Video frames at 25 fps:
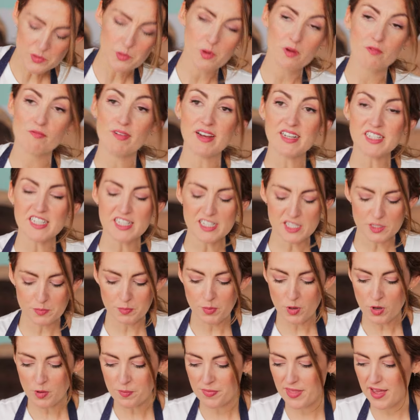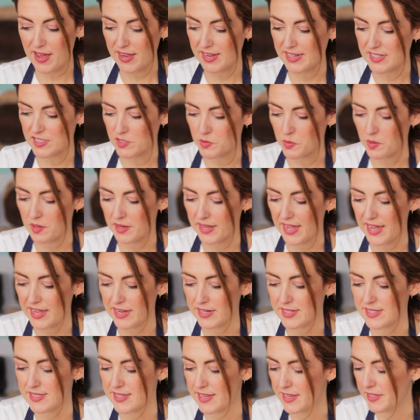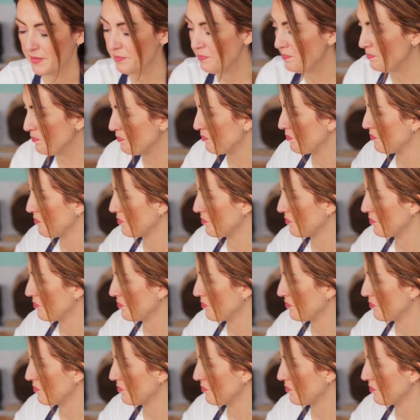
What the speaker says: so we're ready to pop that into our cake tin.